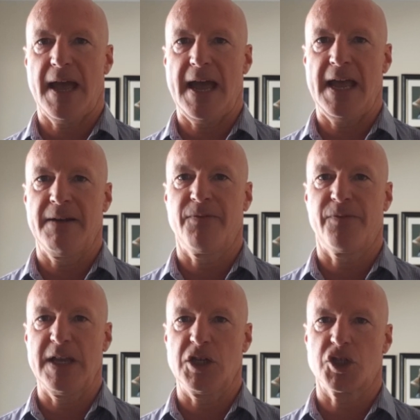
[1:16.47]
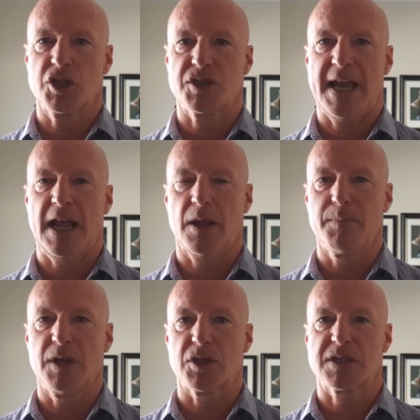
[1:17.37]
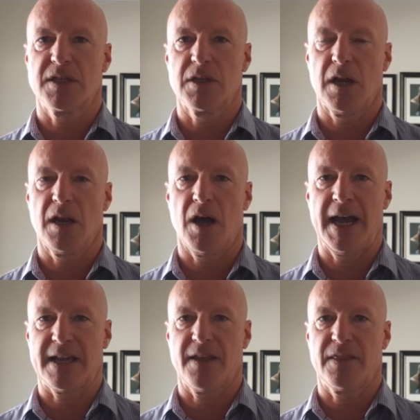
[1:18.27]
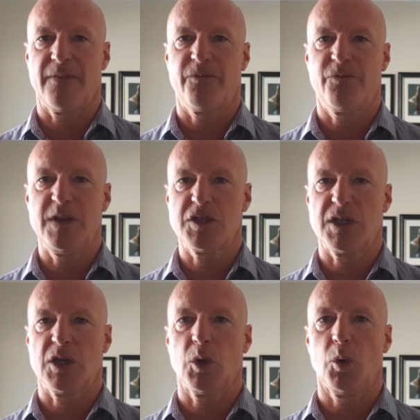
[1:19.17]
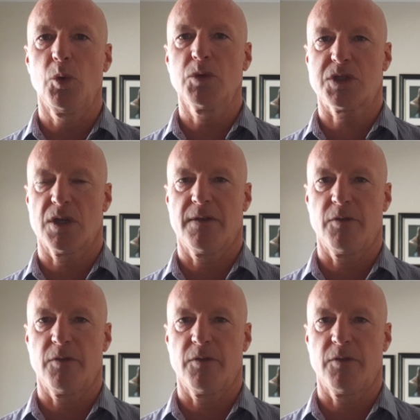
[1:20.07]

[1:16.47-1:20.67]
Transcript: and features elements like the physicals